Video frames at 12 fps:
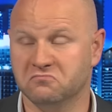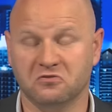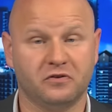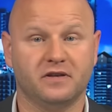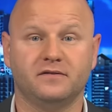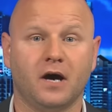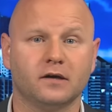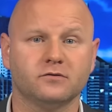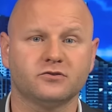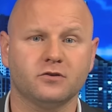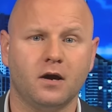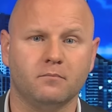Look at
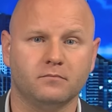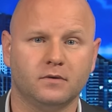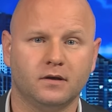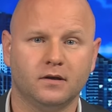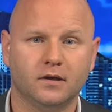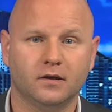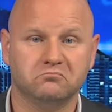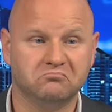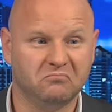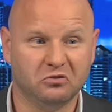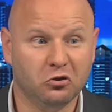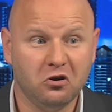Donald Trump.
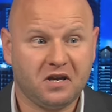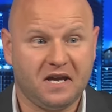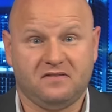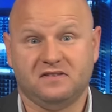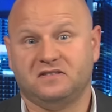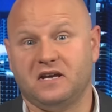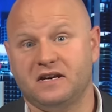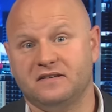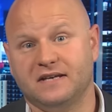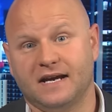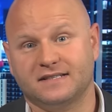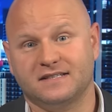Look at the state
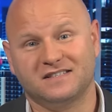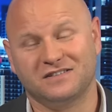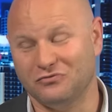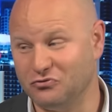of Texas.